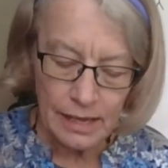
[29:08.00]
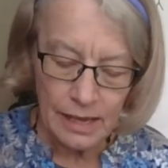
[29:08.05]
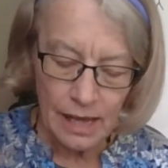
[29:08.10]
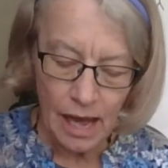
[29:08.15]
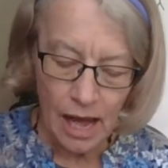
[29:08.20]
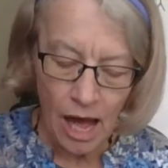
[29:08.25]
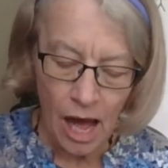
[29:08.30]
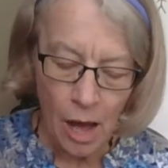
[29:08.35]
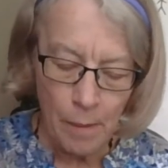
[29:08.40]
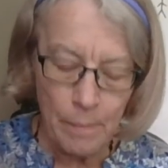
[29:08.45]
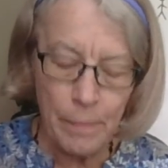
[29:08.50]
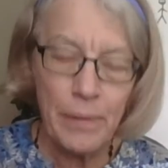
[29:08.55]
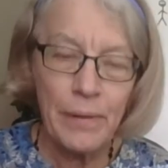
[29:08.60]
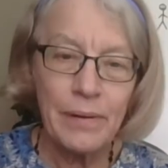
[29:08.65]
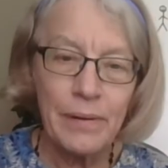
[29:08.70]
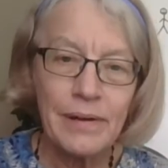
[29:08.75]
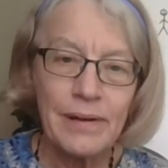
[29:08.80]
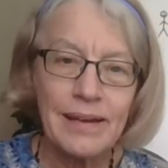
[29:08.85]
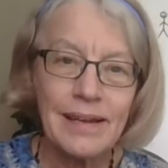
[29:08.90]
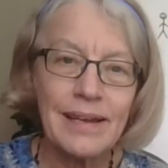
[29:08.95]
Up,
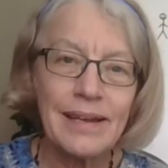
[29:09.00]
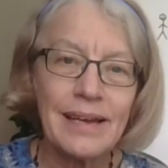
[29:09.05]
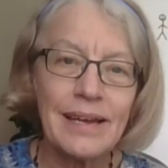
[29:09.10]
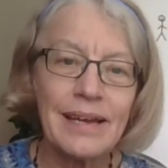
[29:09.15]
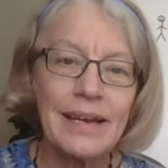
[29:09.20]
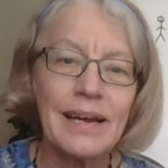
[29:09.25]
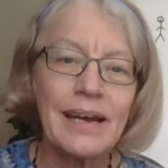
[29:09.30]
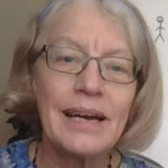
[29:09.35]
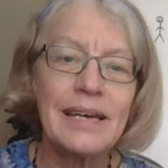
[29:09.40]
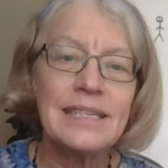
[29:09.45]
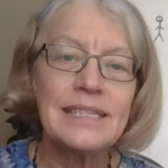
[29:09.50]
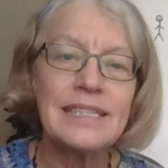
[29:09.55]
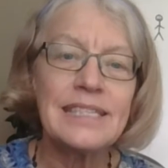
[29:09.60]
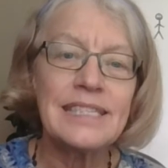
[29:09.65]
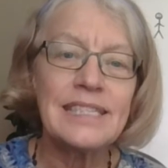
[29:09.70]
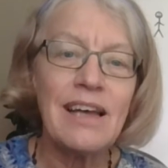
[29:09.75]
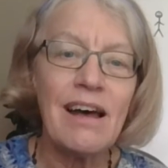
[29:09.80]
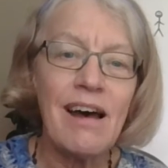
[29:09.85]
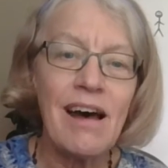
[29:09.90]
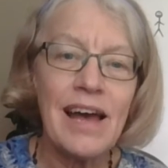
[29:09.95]

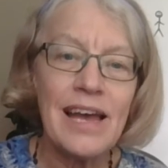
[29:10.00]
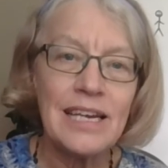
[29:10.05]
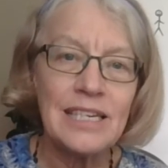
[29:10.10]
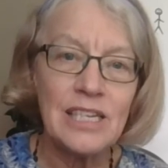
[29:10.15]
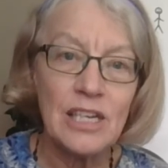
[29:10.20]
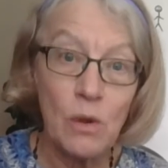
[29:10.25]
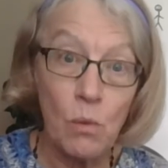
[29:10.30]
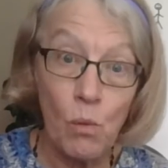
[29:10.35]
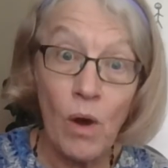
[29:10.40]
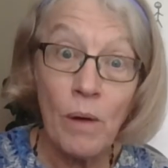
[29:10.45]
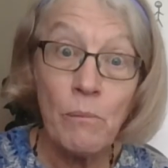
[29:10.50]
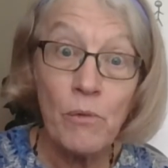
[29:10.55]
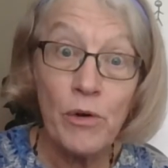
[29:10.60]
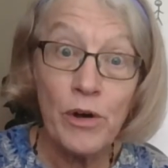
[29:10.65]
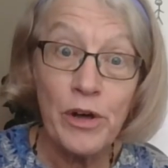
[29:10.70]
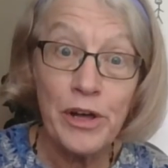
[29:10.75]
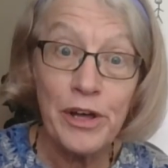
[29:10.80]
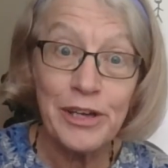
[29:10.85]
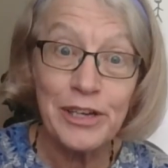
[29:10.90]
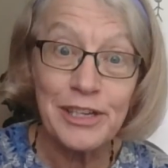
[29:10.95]
side, 1
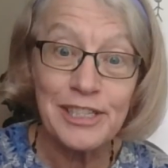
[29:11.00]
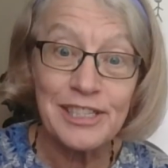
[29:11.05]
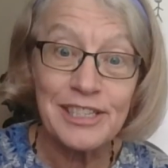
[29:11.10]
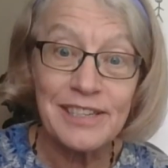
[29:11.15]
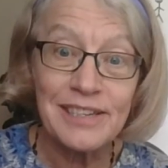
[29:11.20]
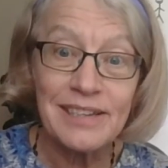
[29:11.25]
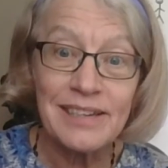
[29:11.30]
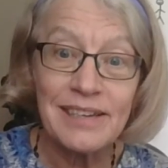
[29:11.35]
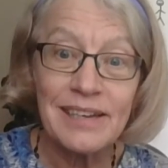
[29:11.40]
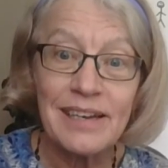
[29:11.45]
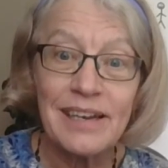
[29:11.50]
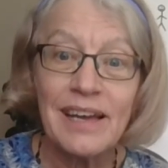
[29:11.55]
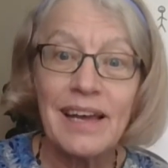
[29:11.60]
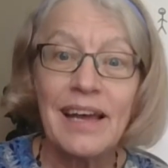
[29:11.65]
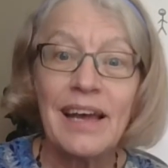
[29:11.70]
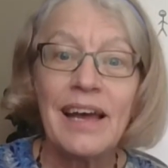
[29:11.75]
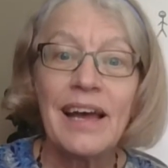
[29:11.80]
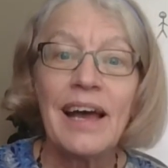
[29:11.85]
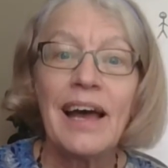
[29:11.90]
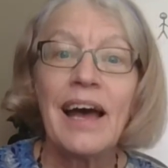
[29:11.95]
word,
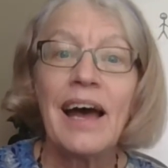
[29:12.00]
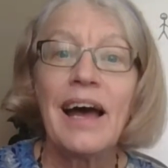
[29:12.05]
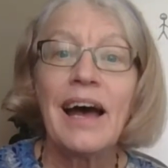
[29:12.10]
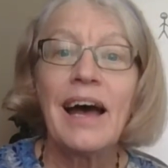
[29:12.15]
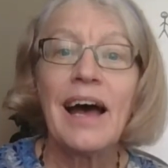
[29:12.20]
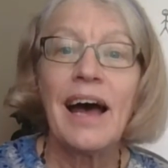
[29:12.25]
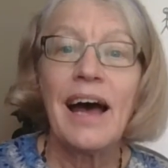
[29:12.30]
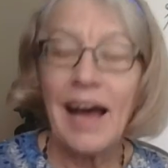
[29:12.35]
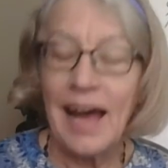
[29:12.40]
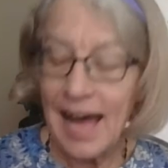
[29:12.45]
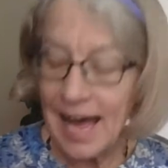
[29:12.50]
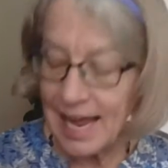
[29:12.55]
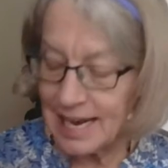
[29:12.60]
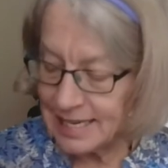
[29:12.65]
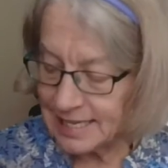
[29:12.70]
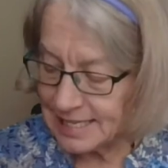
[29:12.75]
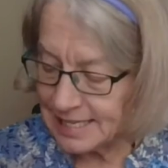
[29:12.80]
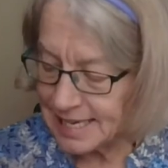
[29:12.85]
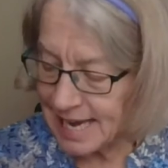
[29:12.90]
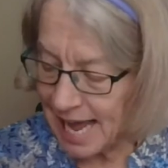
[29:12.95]
and
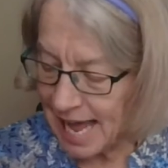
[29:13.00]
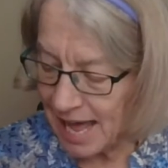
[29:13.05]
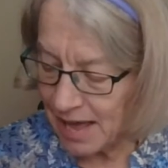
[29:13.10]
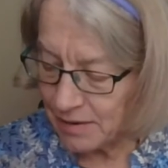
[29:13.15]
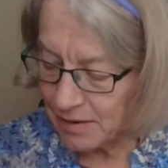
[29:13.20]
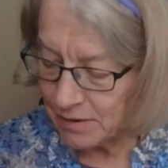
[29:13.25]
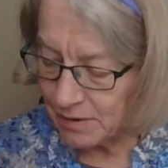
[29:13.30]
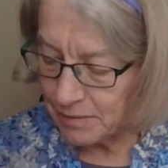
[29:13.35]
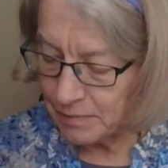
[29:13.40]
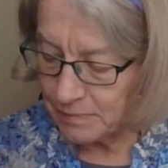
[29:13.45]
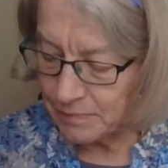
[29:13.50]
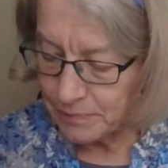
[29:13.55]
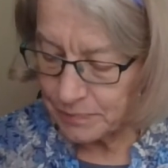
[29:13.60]
down.